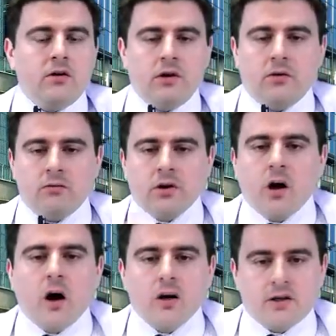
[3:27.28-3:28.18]
you know,
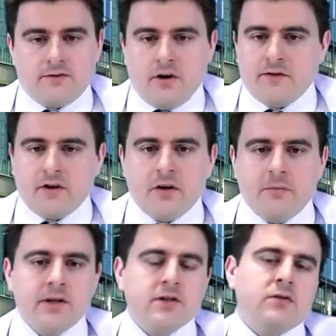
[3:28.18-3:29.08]
regardless of our
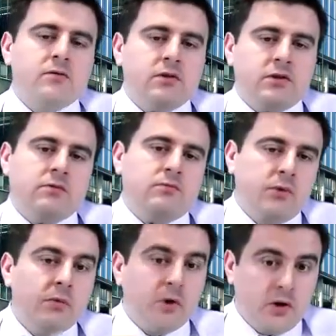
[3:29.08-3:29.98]
fundamentals,
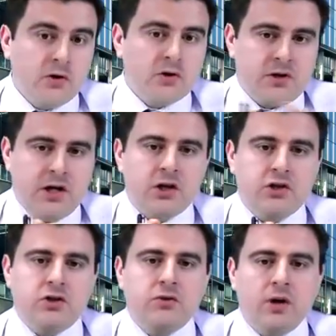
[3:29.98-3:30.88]
we want you to
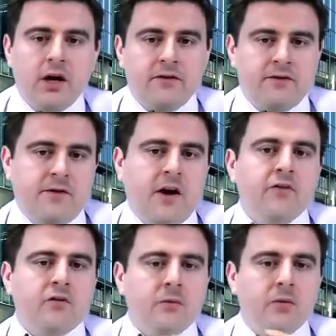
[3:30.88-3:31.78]
issue a
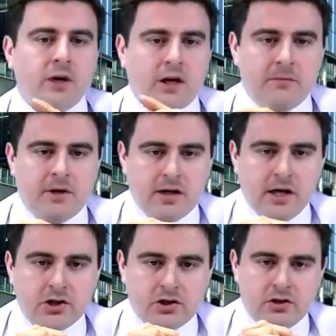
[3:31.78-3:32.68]
favourable
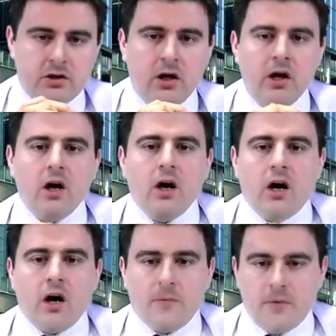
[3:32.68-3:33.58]
recommendation,
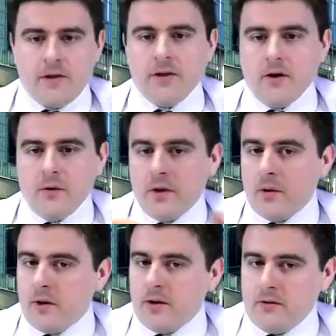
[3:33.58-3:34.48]
and
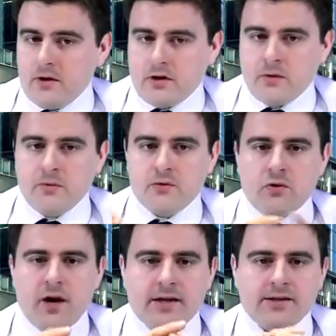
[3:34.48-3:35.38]
although we'll kind of
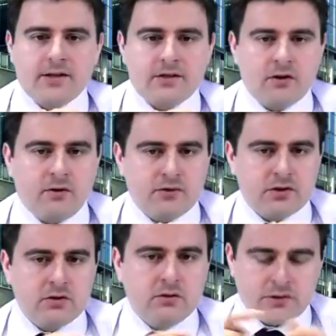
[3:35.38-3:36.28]
withdraw access to
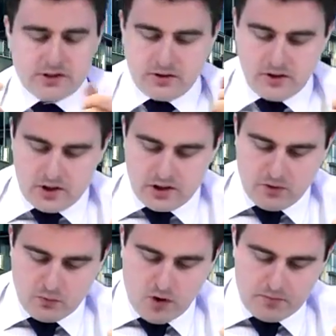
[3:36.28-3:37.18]
conference calls. So, you
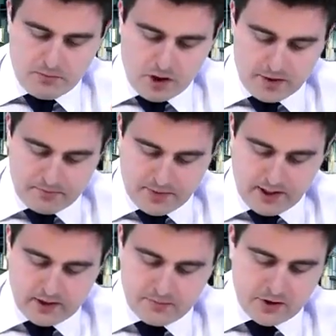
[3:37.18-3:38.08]
know, what might
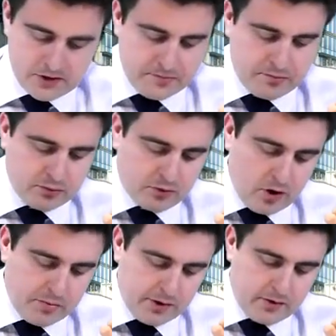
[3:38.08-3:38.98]
be the most
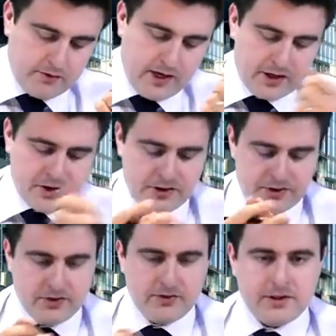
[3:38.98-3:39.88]
appropriate reaction
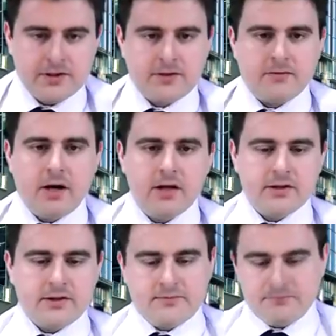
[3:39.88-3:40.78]
to these
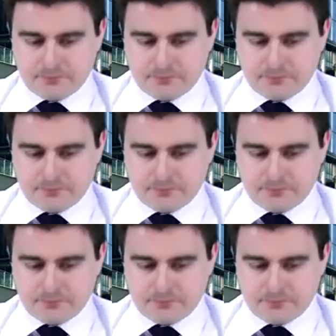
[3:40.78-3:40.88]
threats?